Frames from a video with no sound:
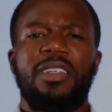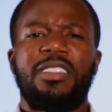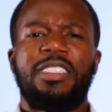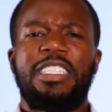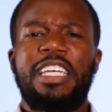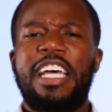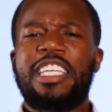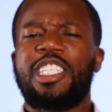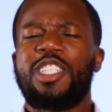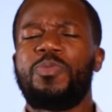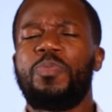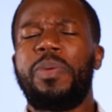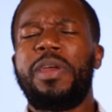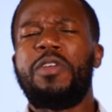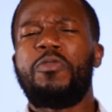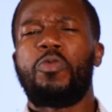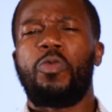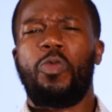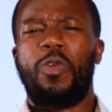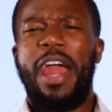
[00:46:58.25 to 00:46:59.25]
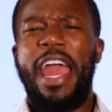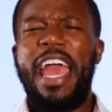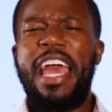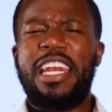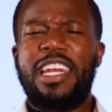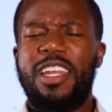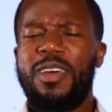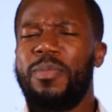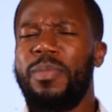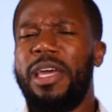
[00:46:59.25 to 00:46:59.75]
just be
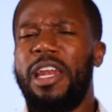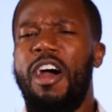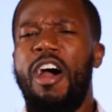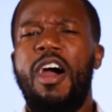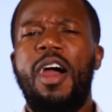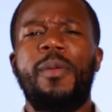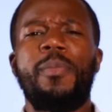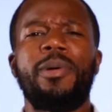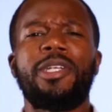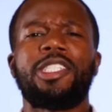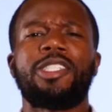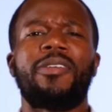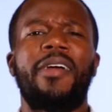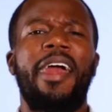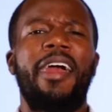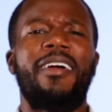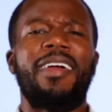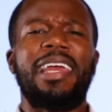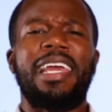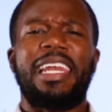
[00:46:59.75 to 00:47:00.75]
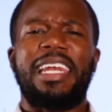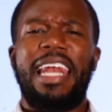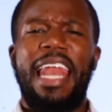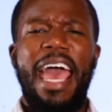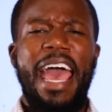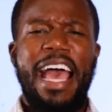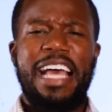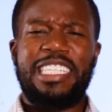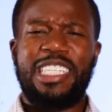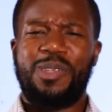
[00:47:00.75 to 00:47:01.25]
random and arbitrary and
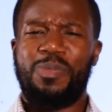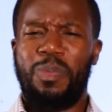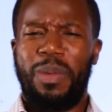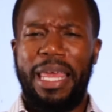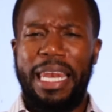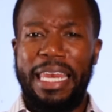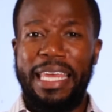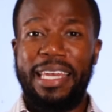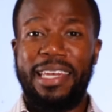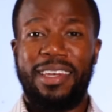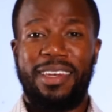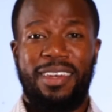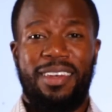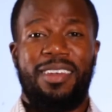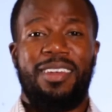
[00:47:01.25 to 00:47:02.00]
last minute